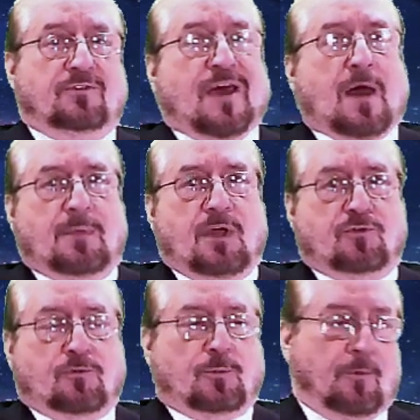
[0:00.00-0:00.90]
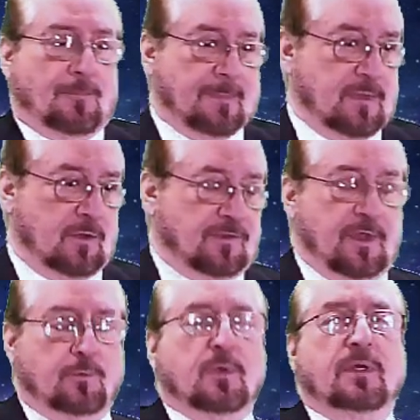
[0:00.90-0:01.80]
not measurable. The only
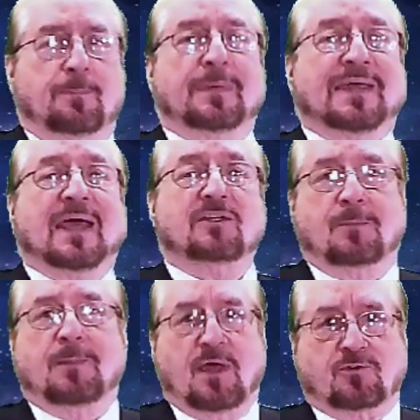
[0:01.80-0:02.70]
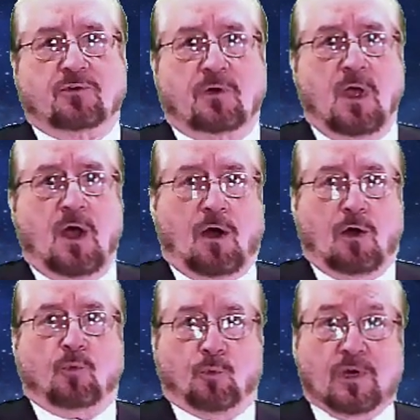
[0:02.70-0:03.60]
thing we begin to measure are
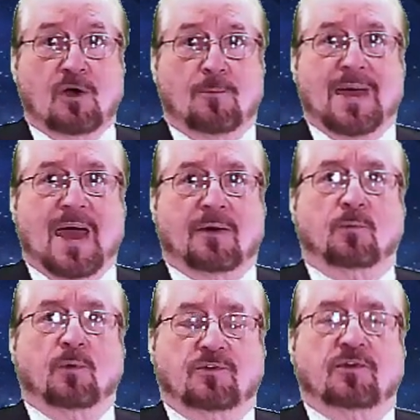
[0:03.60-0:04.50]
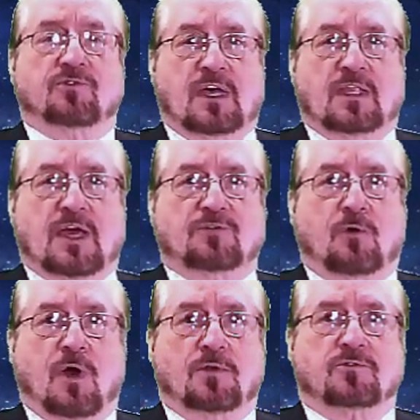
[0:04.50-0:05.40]
real matter, which is
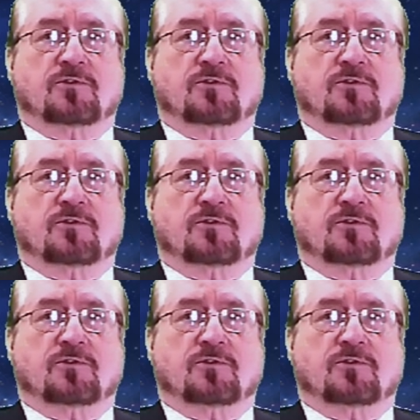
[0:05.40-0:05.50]
electrons.